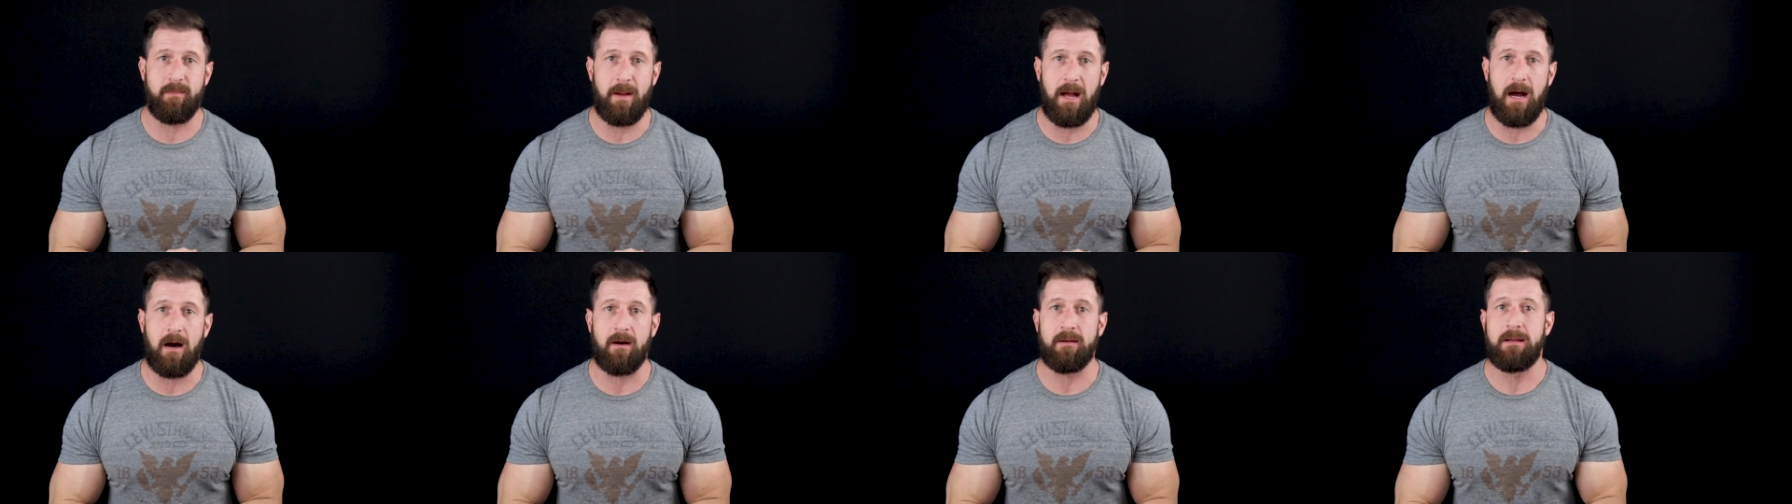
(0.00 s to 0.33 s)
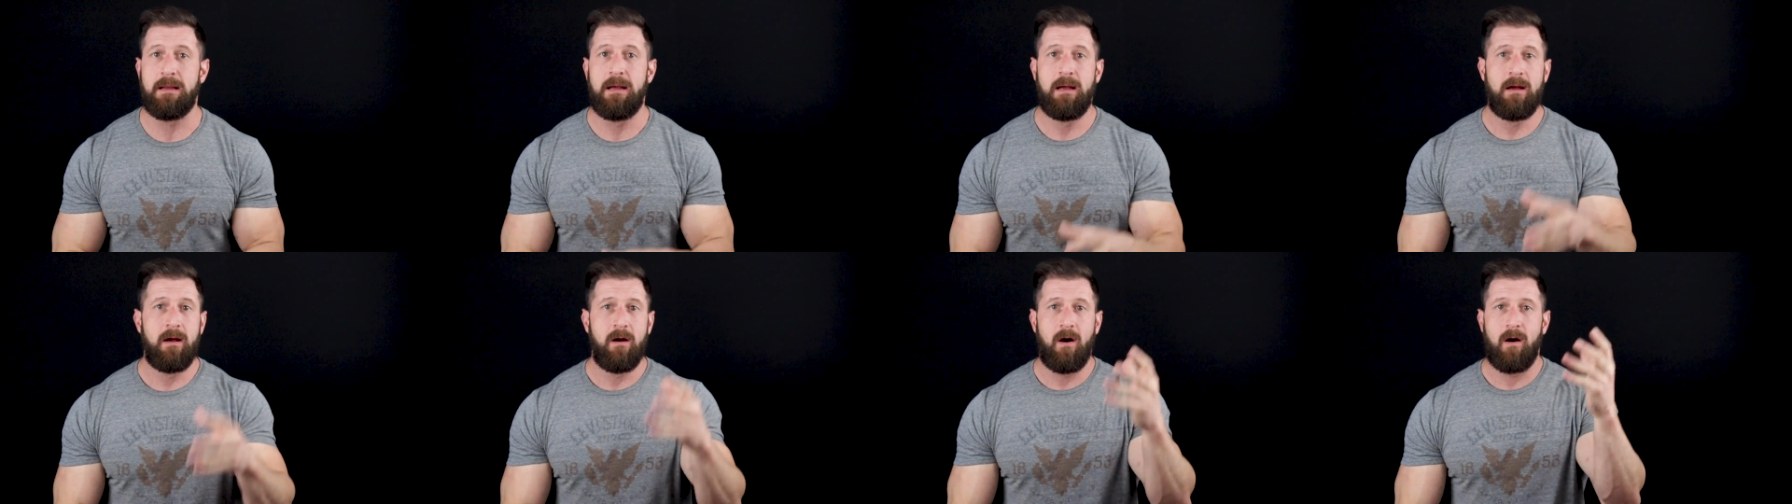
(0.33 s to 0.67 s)

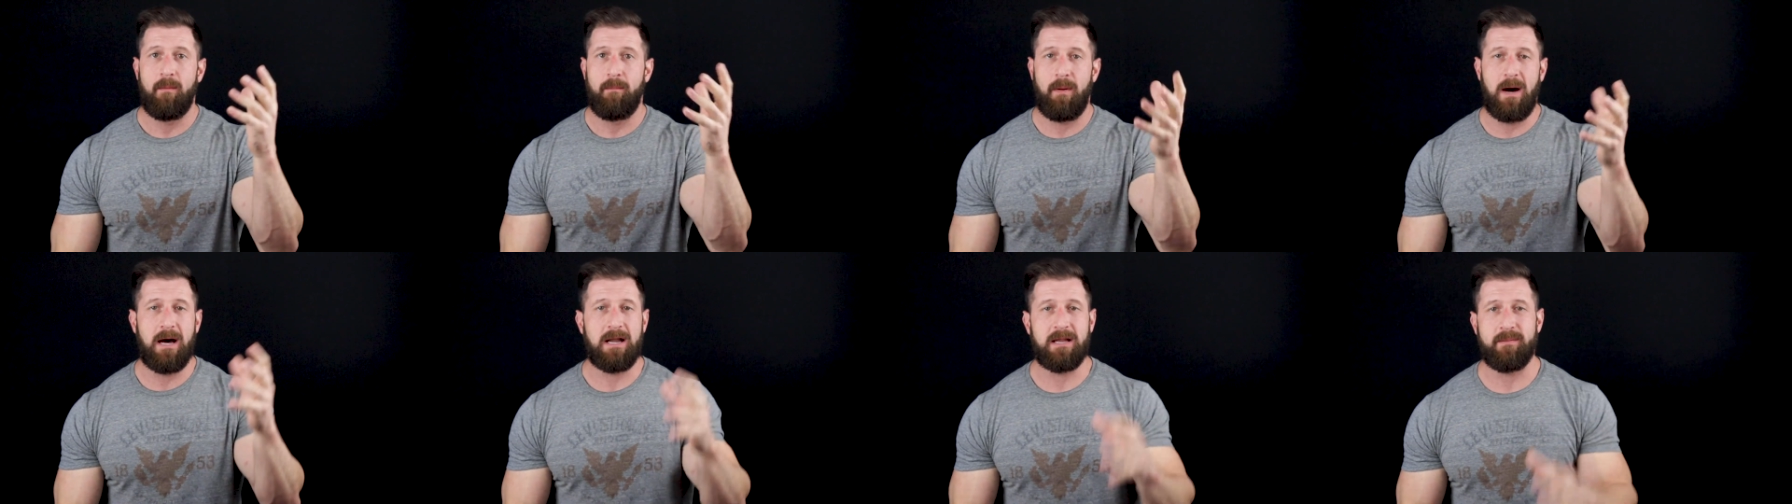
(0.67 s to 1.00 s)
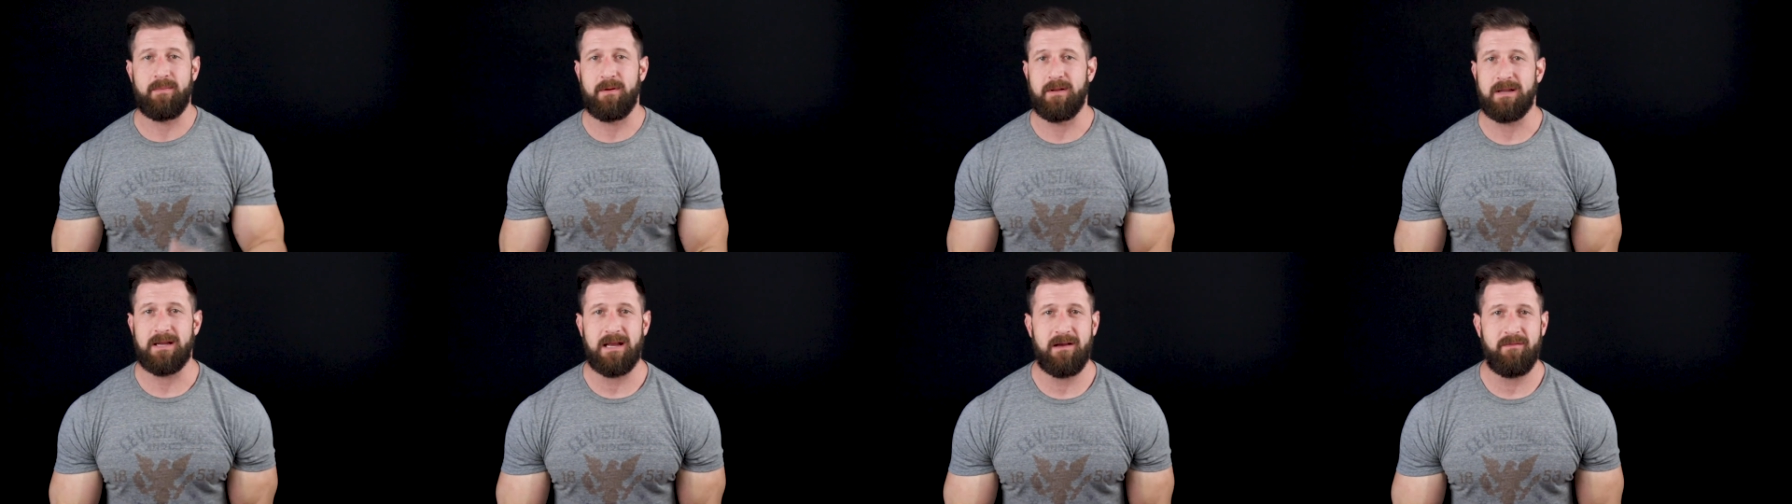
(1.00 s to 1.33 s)
about,
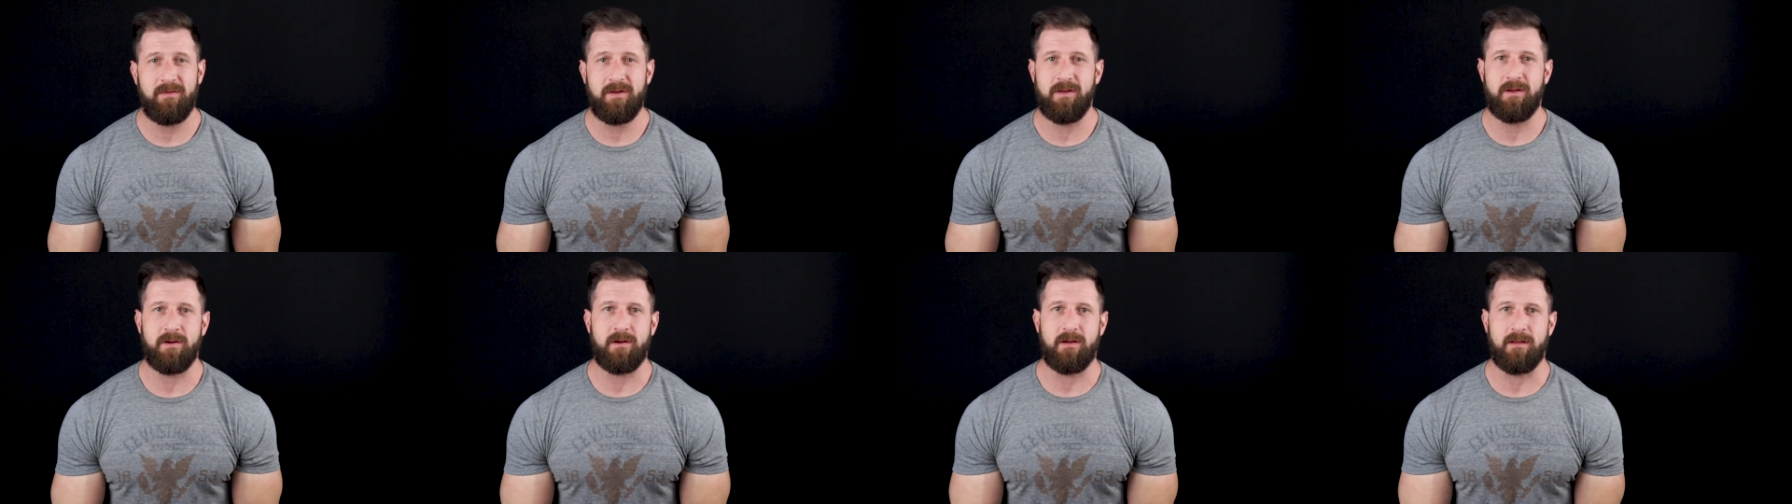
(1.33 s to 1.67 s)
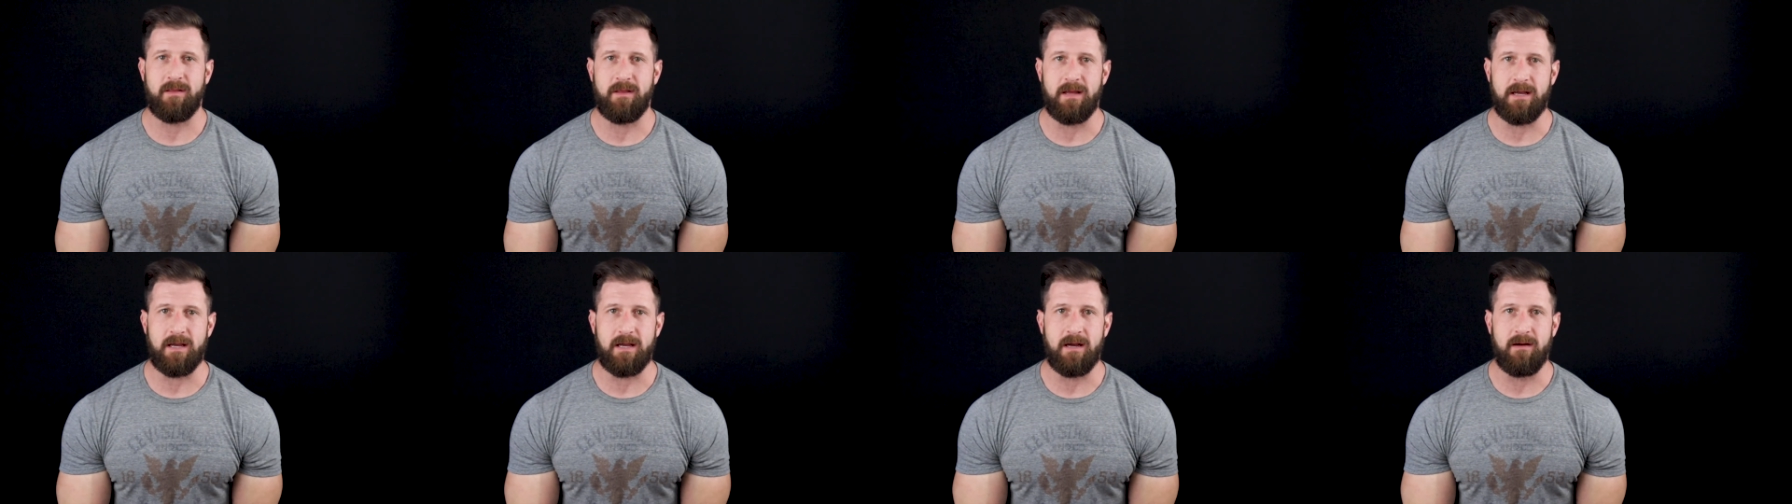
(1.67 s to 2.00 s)
bodybuilding, everything you
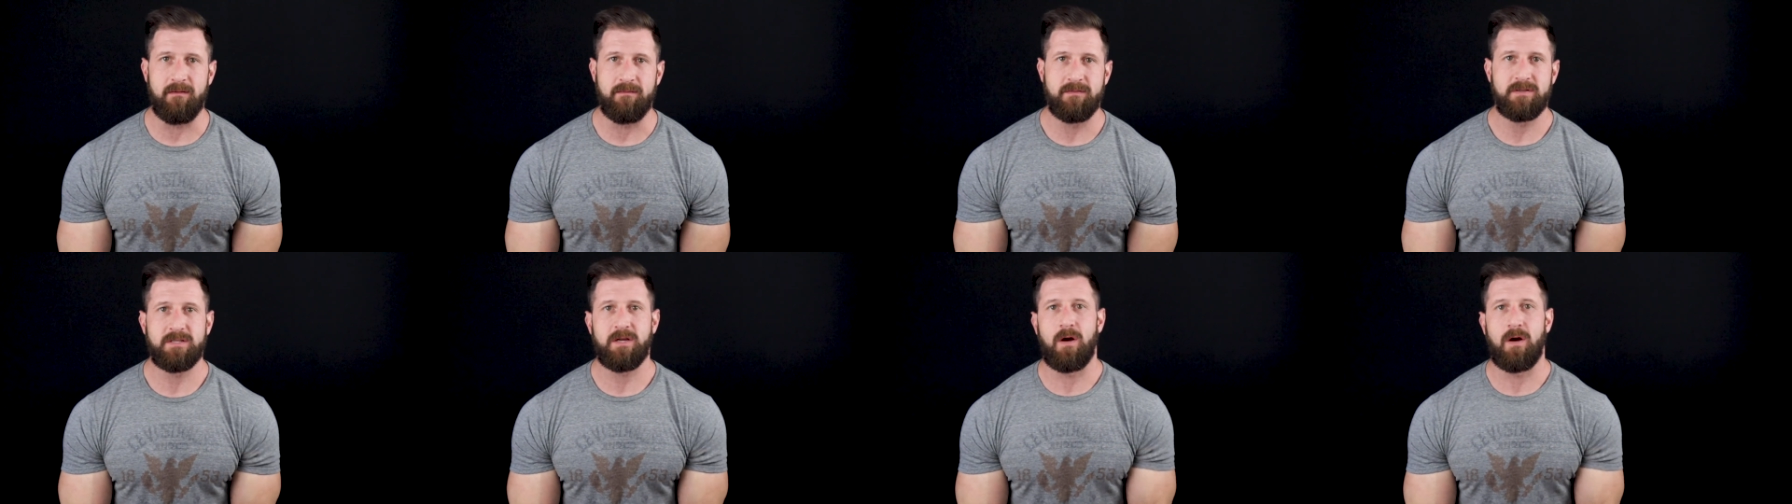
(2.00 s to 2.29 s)
can think of.